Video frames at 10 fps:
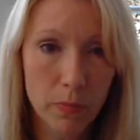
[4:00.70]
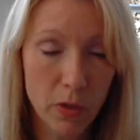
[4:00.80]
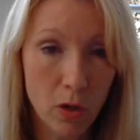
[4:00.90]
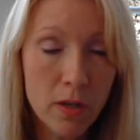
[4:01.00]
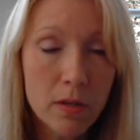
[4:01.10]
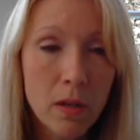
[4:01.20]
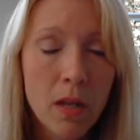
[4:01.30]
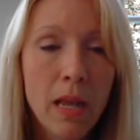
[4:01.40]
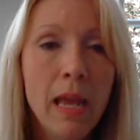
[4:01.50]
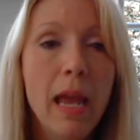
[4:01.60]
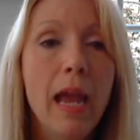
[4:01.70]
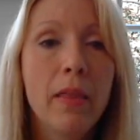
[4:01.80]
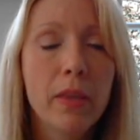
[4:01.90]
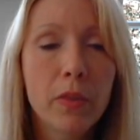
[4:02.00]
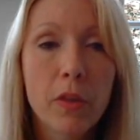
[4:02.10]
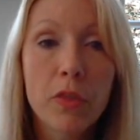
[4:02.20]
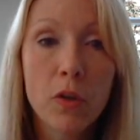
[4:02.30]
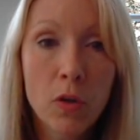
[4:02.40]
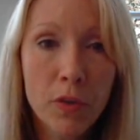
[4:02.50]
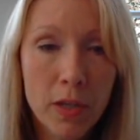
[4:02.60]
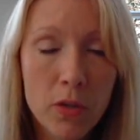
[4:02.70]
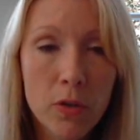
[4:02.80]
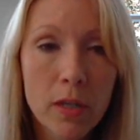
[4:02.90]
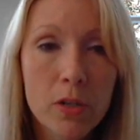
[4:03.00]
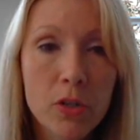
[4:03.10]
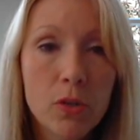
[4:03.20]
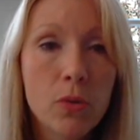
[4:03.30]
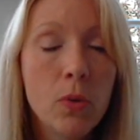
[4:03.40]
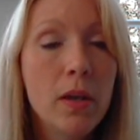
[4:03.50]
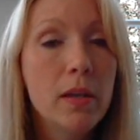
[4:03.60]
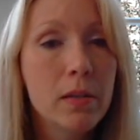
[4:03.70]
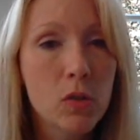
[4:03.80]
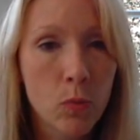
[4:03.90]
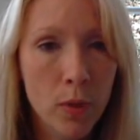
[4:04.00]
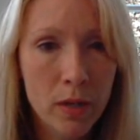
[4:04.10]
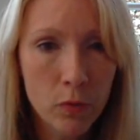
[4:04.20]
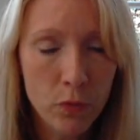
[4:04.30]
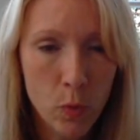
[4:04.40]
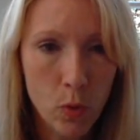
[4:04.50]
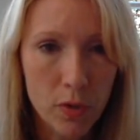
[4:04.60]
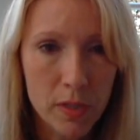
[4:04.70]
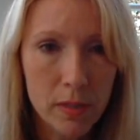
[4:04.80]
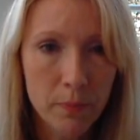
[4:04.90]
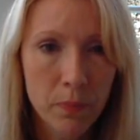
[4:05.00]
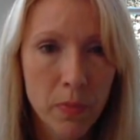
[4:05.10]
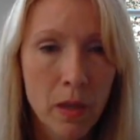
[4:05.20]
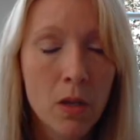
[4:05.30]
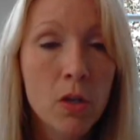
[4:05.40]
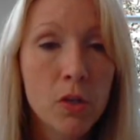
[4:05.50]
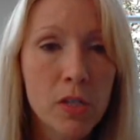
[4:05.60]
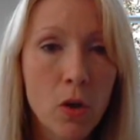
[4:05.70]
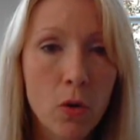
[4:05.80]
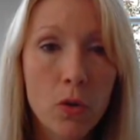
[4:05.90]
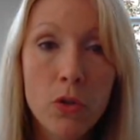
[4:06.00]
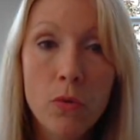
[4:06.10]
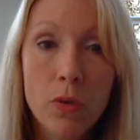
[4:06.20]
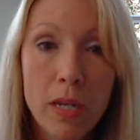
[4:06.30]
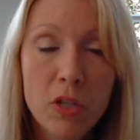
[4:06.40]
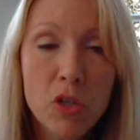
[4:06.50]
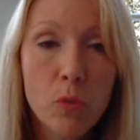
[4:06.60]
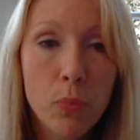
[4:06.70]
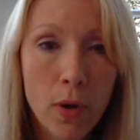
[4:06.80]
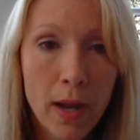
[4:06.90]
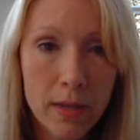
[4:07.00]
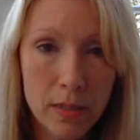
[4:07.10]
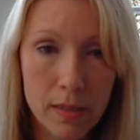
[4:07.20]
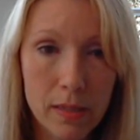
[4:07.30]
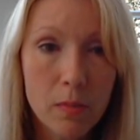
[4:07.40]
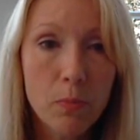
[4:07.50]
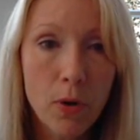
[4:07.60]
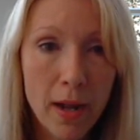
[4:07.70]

thought. And then the third thing you're going to do is reinforce. So you need to practice